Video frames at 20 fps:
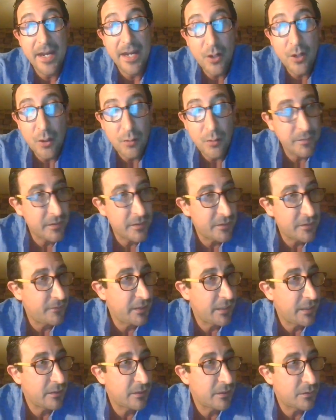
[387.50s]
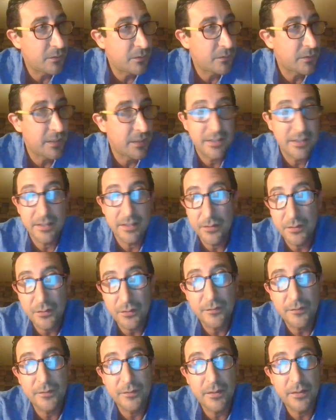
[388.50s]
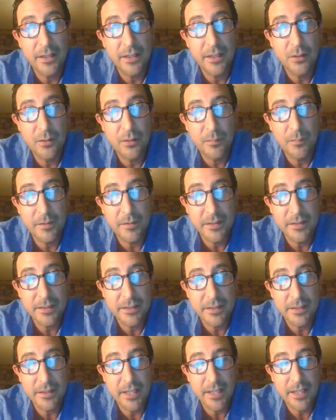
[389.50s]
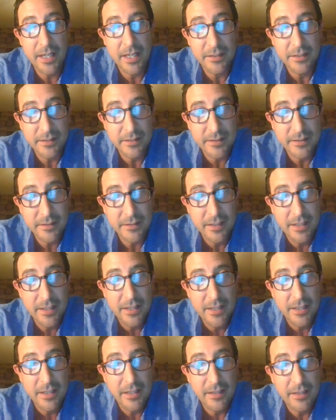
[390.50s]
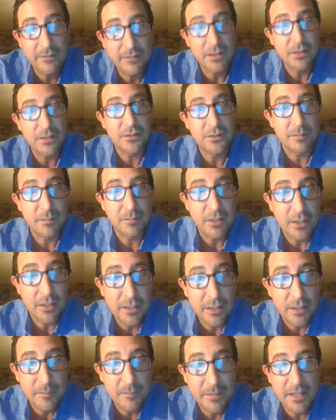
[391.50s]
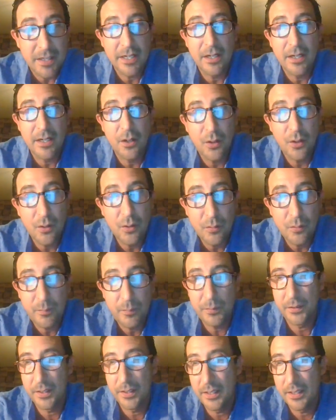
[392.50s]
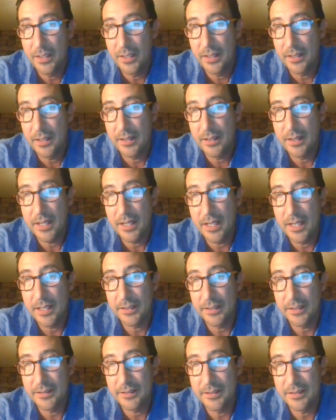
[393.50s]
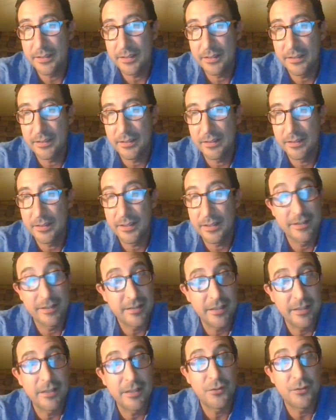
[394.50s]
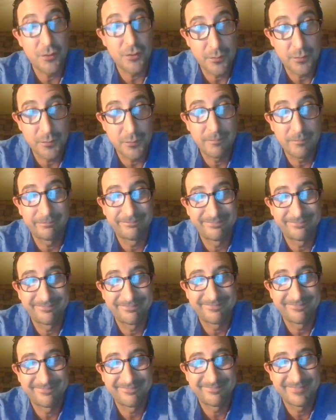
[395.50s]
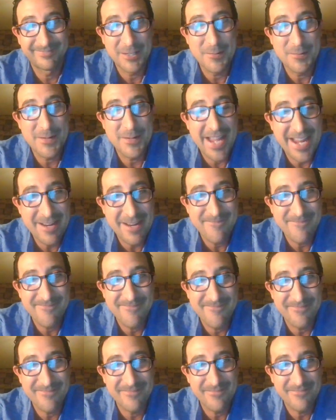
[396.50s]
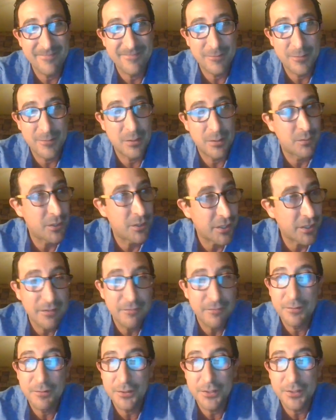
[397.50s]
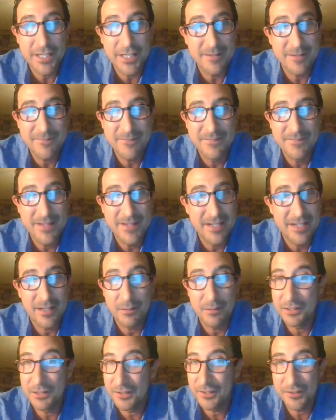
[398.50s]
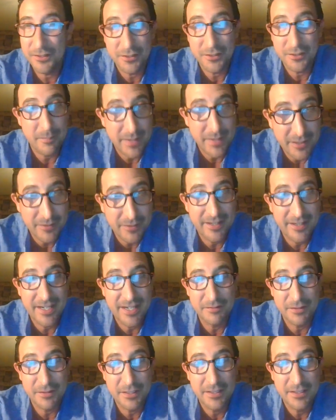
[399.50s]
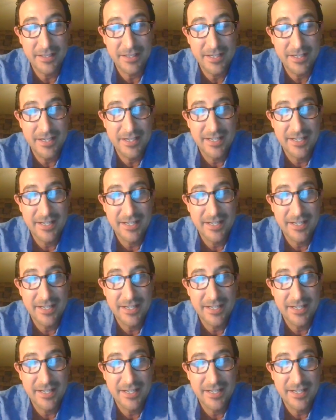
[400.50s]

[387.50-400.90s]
I hope this video is useful. I hope this has given you some calm. I hope that I see you soon. Okay, we're working full time. Our results are better than ever.